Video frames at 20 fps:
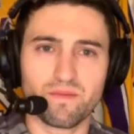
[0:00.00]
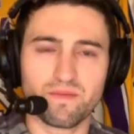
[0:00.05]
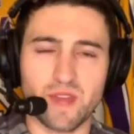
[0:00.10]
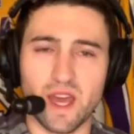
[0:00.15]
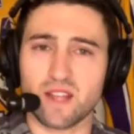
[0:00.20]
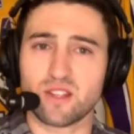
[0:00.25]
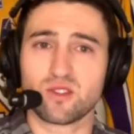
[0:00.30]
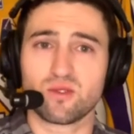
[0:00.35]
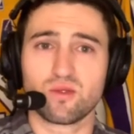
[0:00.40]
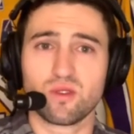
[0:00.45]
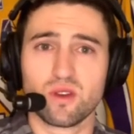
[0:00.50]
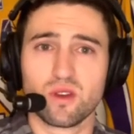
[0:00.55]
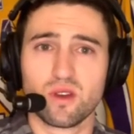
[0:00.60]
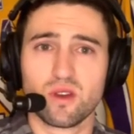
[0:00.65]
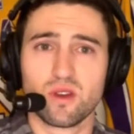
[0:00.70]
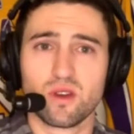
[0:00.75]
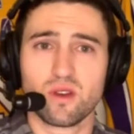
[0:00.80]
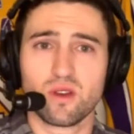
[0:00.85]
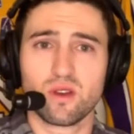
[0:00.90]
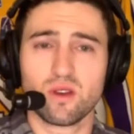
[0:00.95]
That's
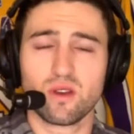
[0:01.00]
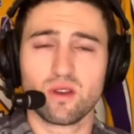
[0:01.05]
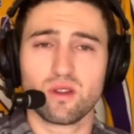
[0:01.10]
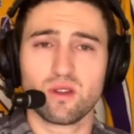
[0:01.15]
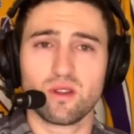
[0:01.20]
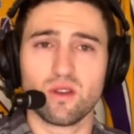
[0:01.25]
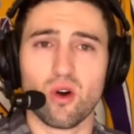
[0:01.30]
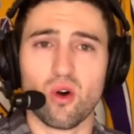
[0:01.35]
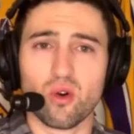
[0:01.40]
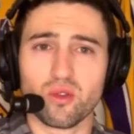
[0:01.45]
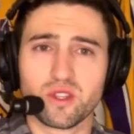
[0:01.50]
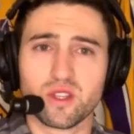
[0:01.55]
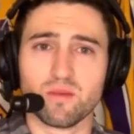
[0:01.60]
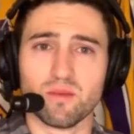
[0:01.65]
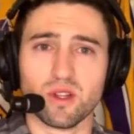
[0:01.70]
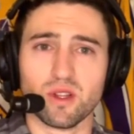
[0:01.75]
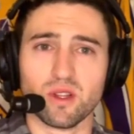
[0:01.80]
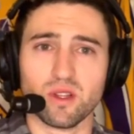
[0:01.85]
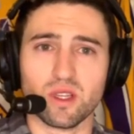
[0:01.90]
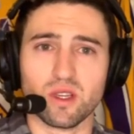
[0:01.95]

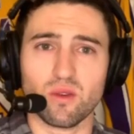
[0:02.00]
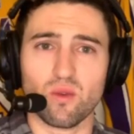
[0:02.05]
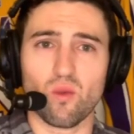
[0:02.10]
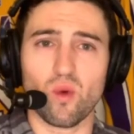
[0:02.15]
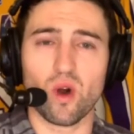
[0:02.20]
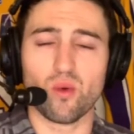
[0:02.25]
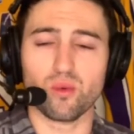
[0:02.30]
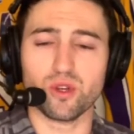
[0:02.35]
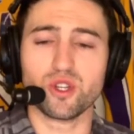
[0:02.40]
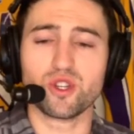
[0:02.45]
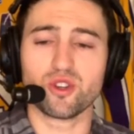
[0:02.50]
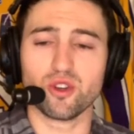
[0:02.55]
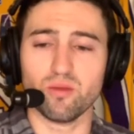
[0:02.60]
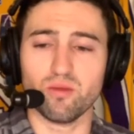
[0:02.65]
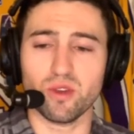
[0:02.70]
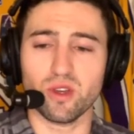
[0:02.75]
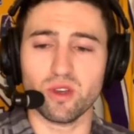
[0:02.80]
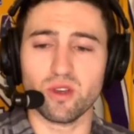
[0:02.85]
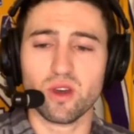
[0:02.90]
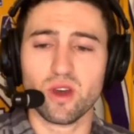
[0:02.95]
ultimately what we should
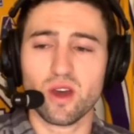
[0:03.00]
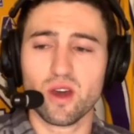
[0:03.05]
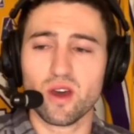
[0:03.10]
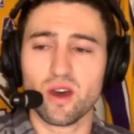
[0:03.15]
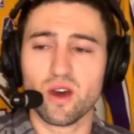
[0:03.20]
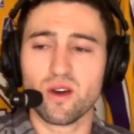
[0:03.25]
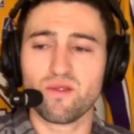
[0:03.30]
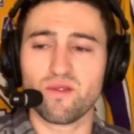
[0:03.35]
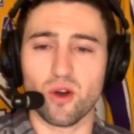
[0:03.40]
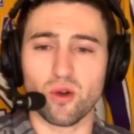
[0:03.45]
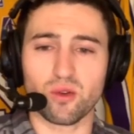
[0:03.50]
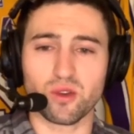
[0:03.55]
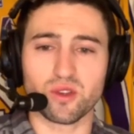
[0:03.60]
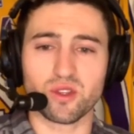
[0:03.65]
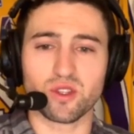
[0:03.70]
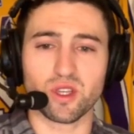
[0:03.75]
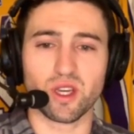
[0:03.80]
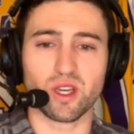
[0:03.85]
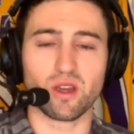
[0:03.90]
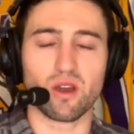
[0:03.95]
be
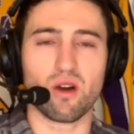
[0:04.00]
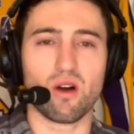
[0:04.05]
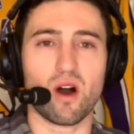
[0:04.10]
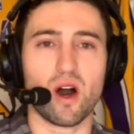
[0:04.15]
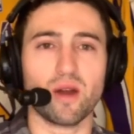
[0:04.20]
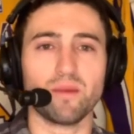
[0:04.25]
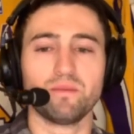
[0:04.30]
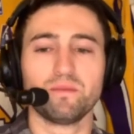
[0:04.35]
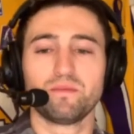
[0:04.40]
focusing on.